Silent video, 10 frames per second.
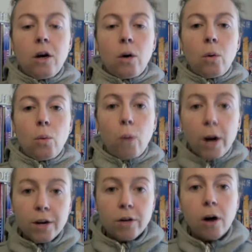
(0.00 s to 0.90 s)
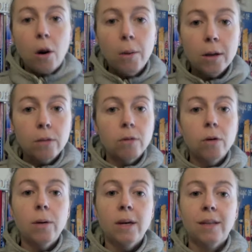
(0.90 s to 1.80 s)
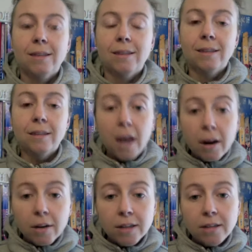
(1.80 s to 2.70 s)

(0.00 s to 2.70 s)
what you're going through. It's a scary